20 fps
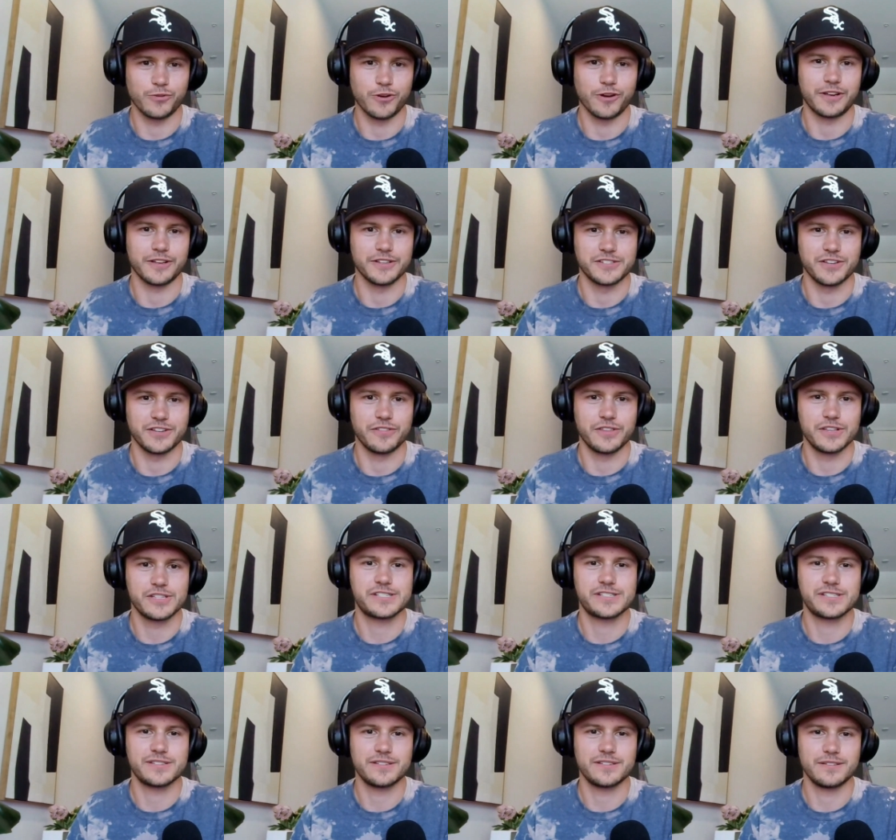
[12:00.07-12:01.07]
work, and so
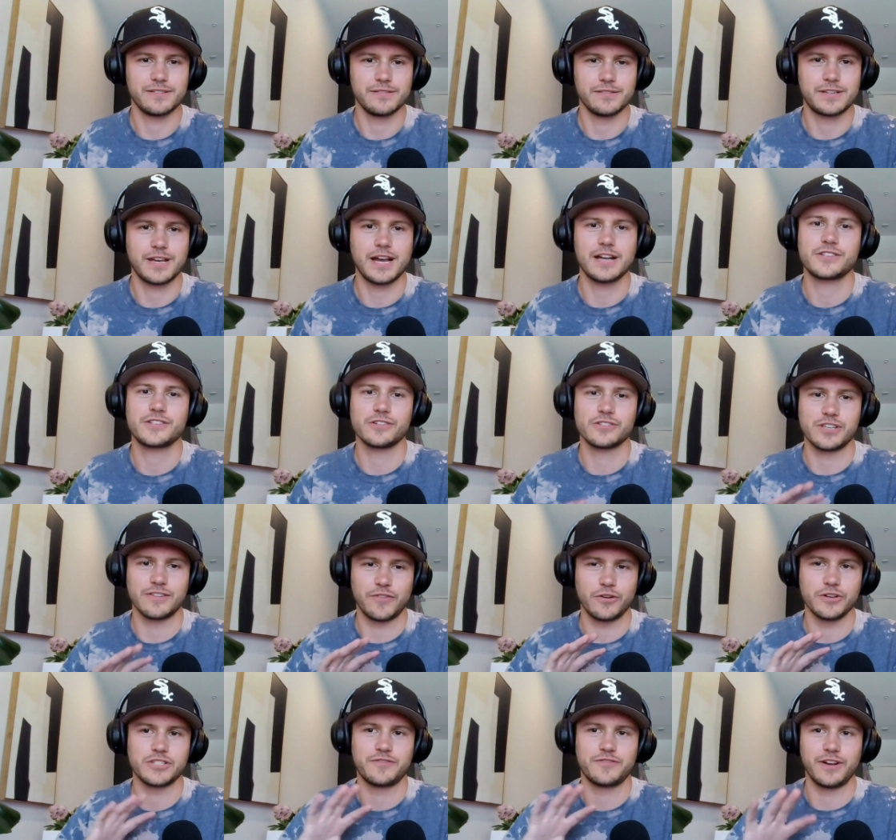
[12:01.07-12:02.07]
this yeah. concerts have always